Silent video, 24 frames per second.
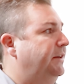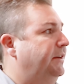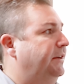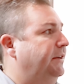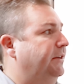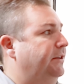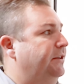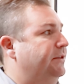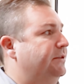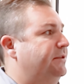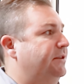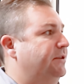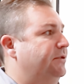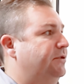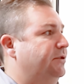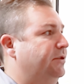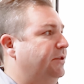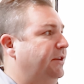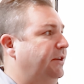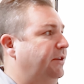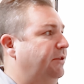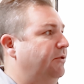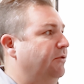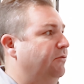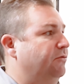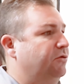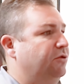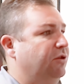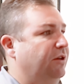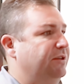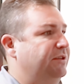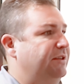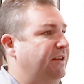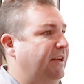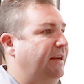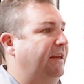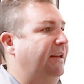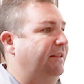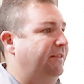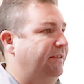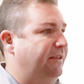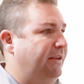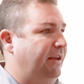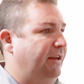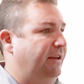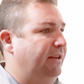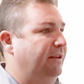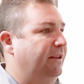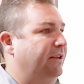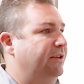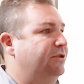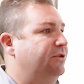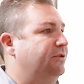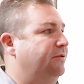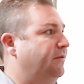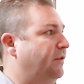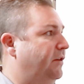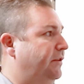essentially you don't trust anything unless you've